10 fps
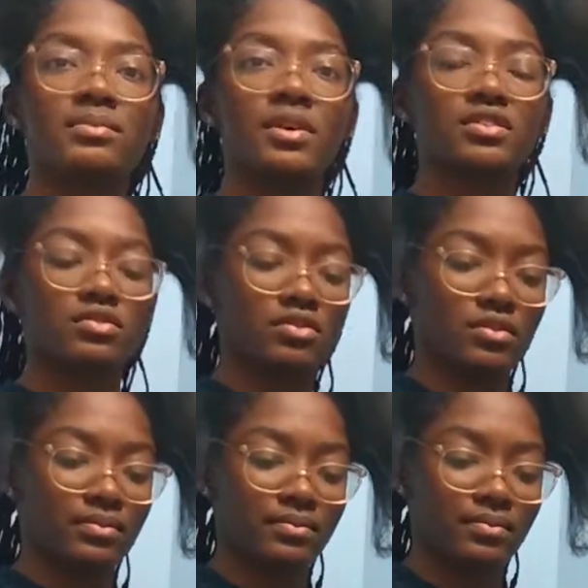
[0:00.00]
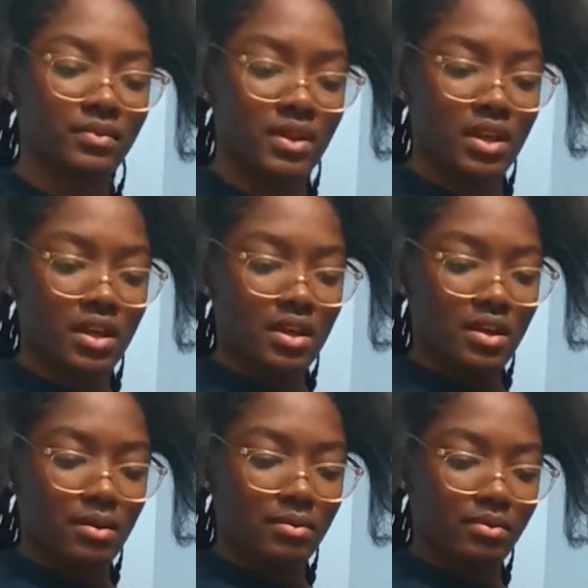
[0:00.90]
some edge control,
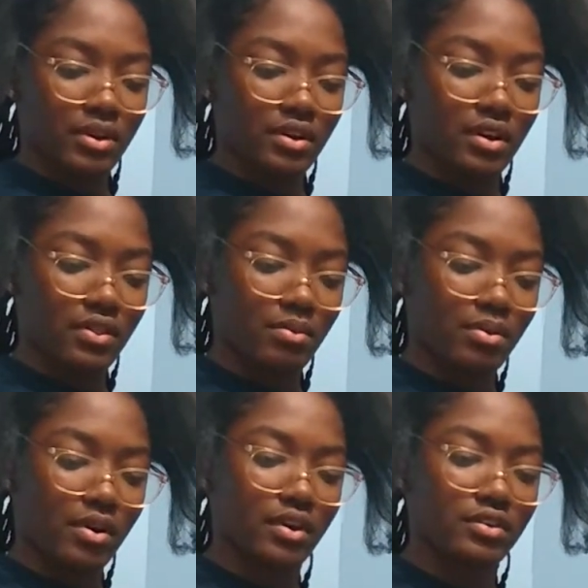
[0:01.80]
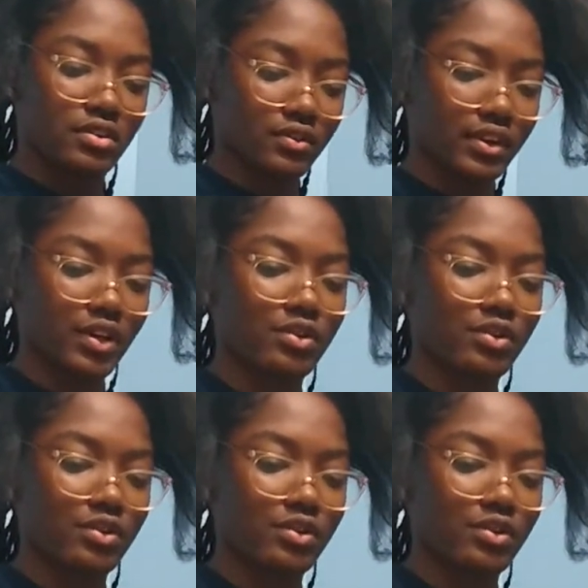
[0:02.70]
put it on the part to really